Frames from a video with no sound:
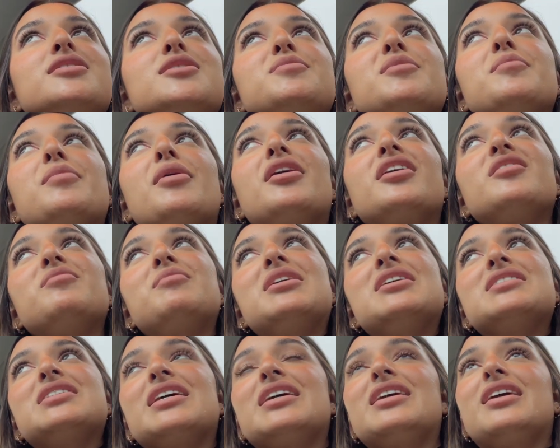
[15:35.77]
But part of me is
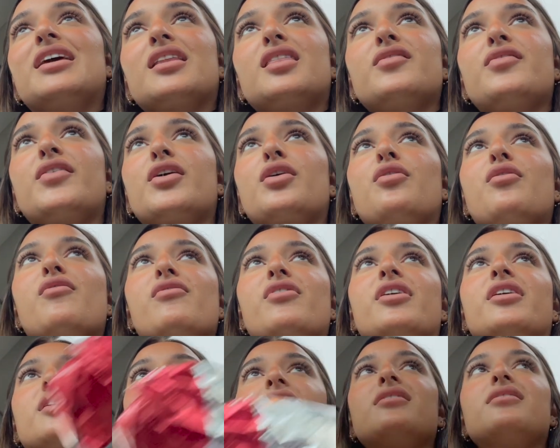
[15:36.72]
like, get the fuck over
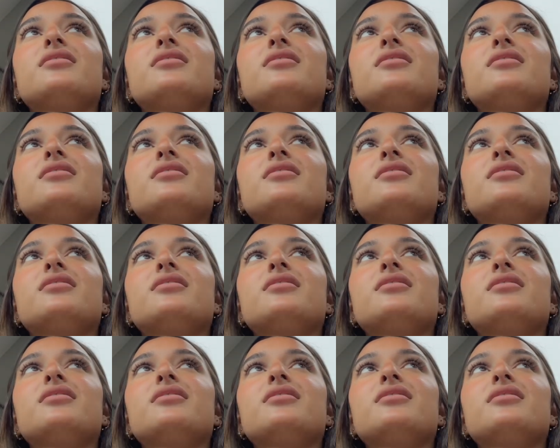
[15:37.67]
it,